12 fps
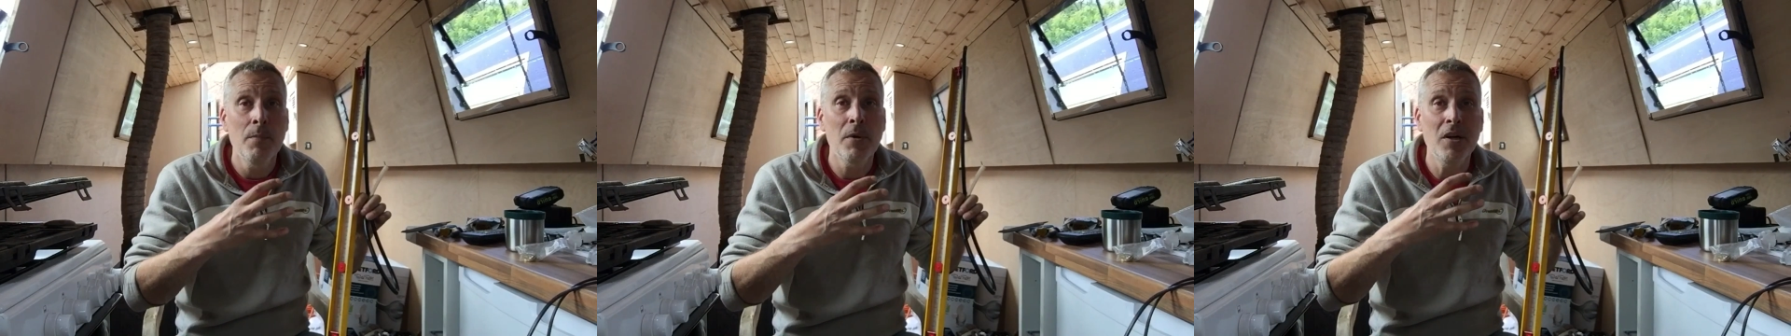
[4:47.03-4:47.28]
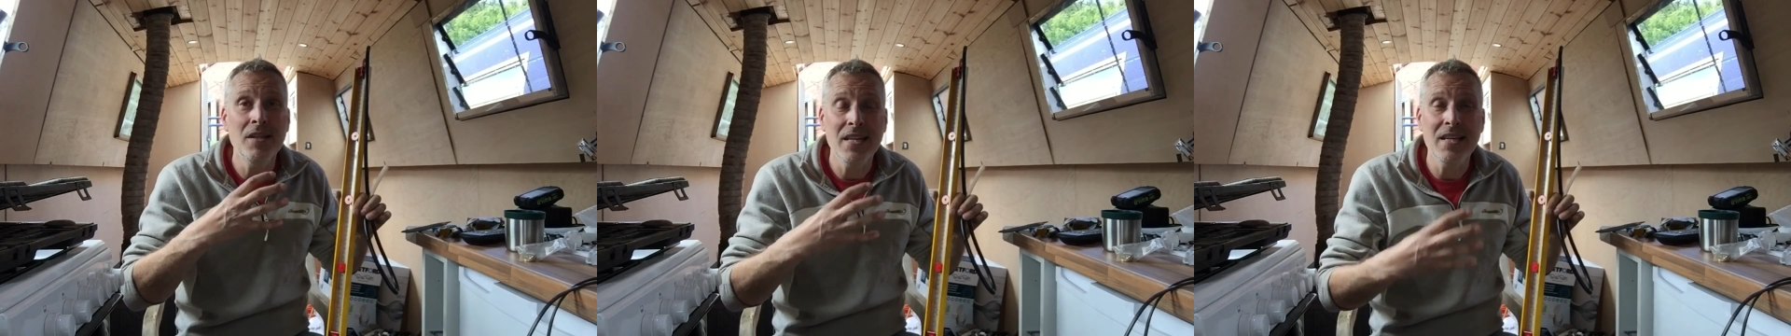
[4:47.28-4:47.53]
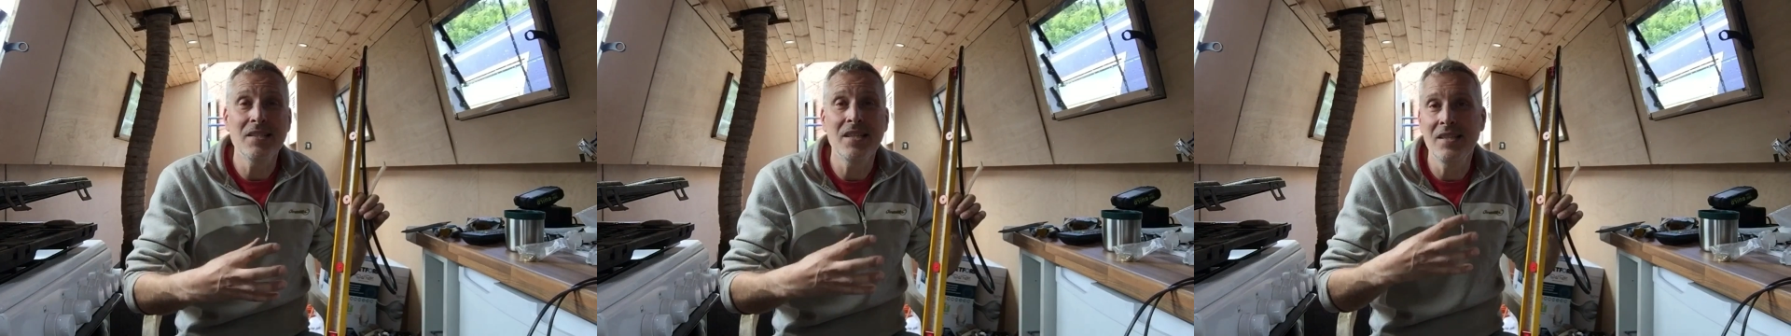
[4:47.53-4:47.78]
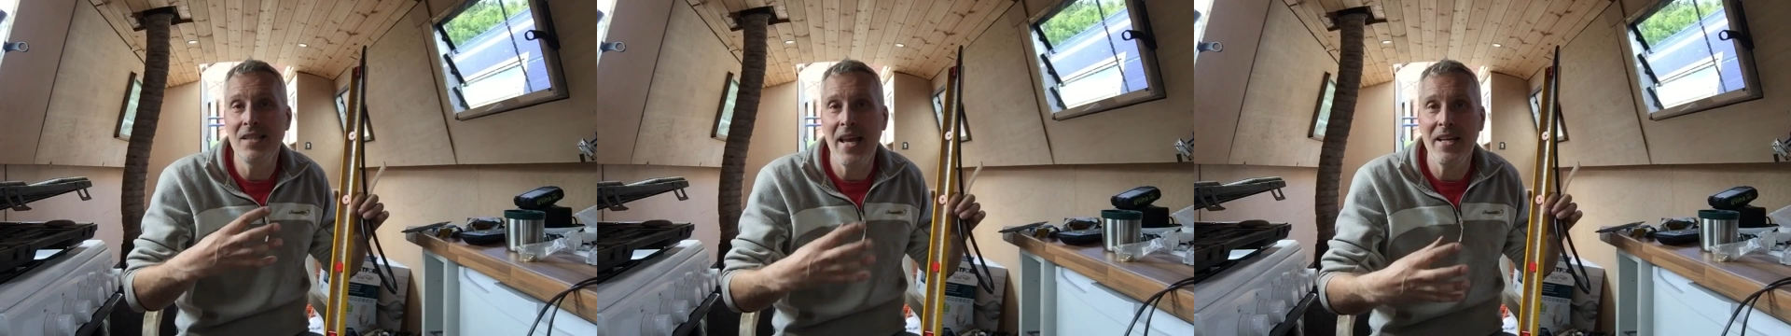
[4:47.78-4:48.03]
But I need to
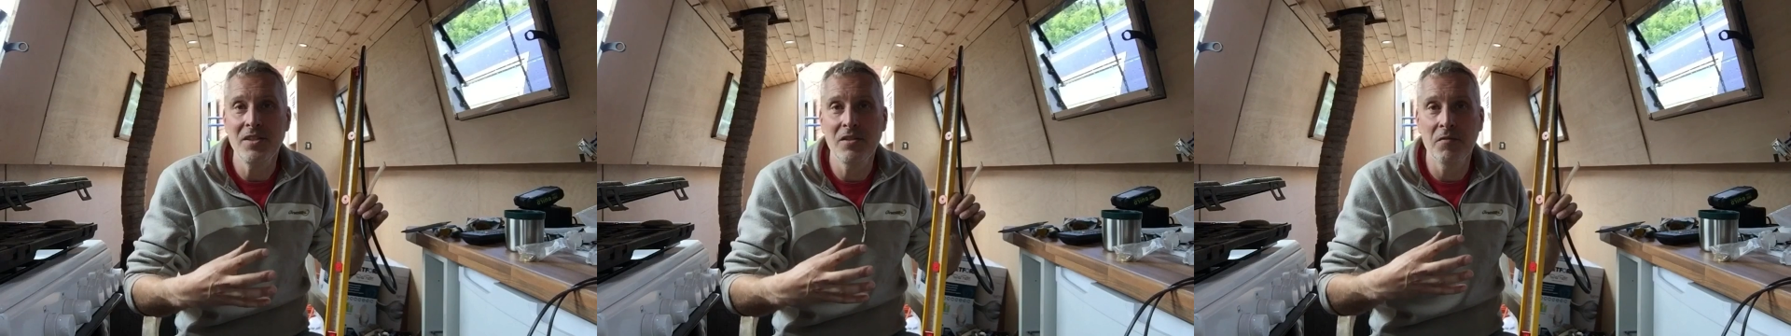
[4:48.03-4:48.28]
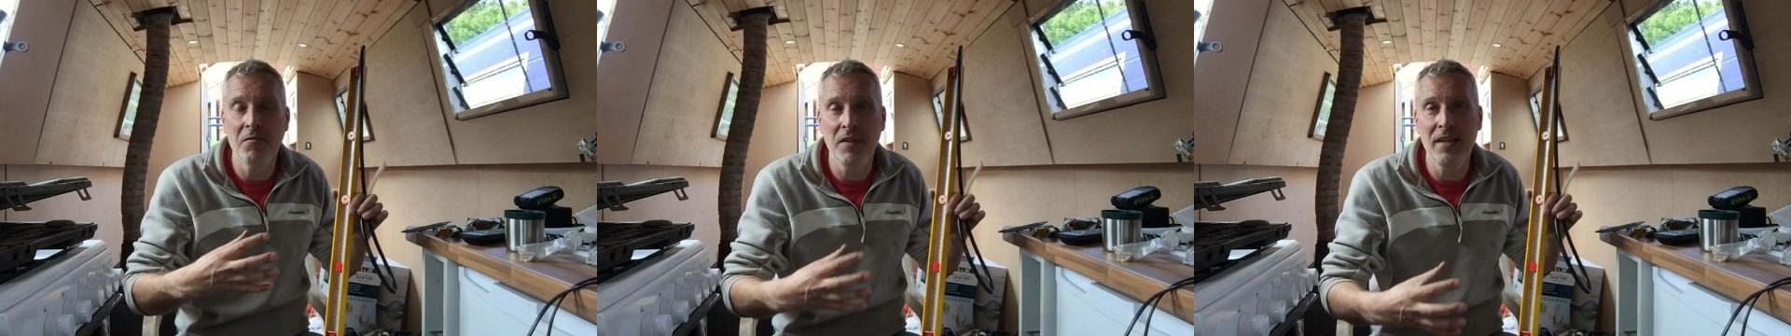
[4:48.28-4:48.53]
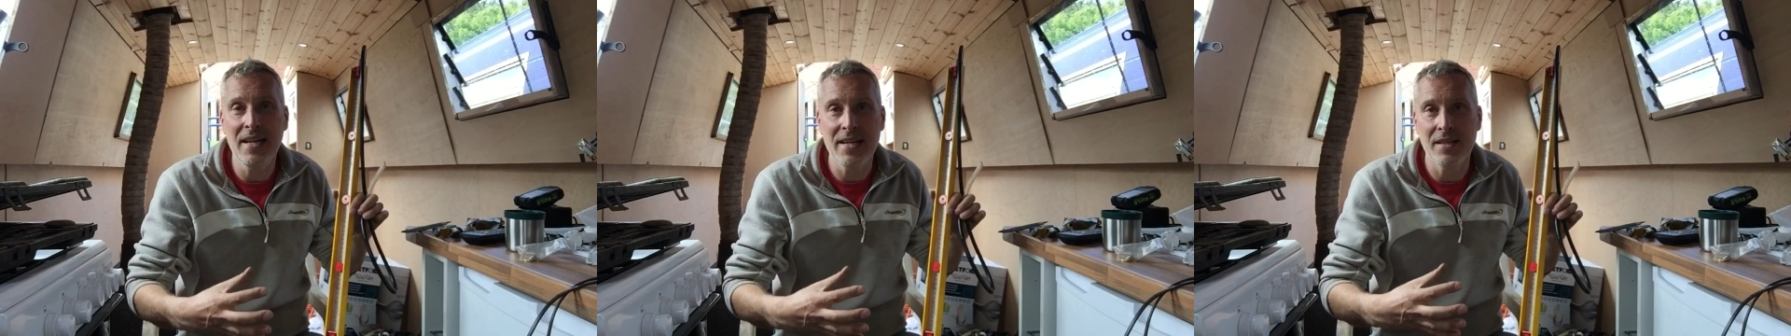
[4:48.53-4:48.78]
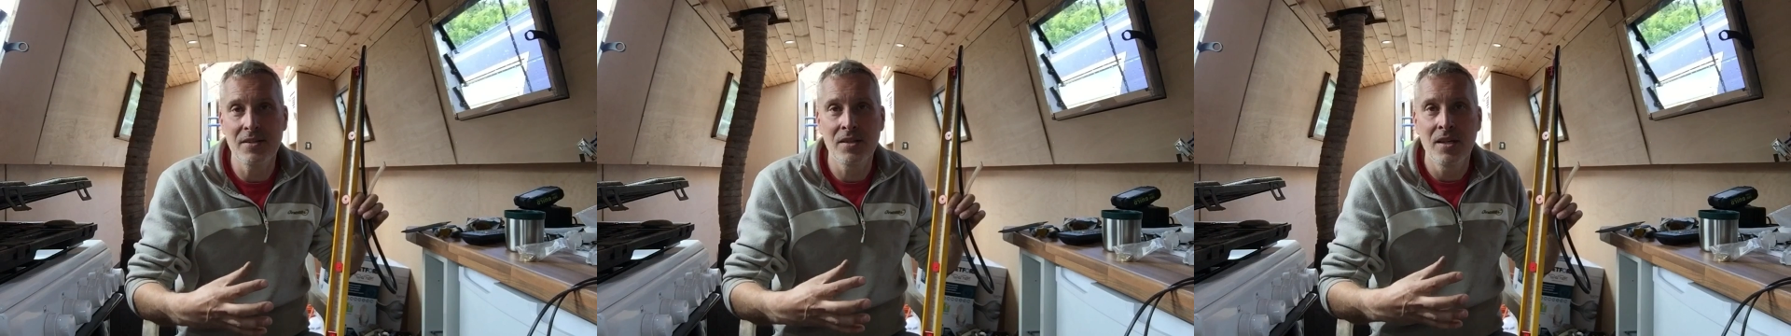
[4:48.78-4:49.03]
test for
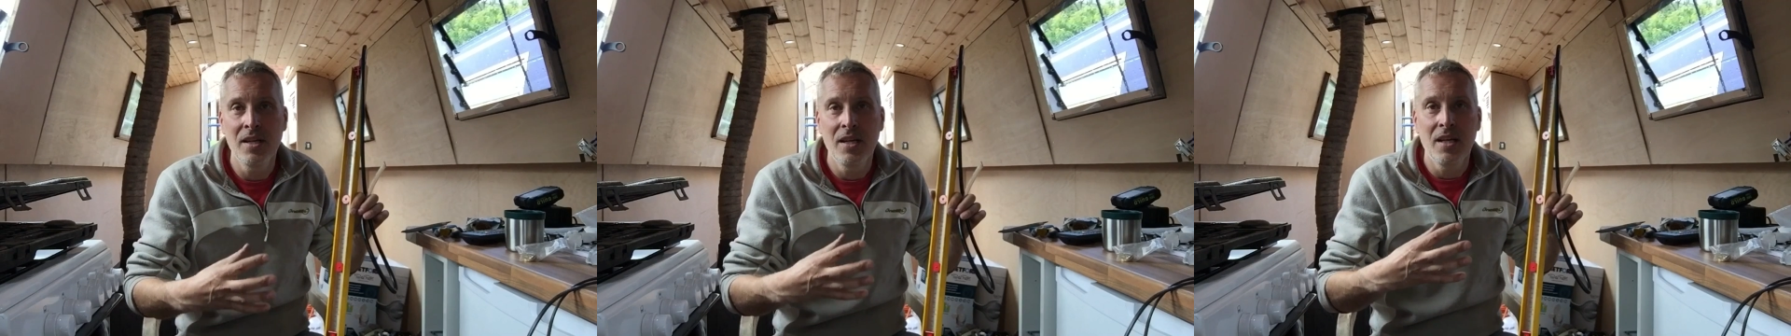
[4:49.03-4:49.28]
leaks.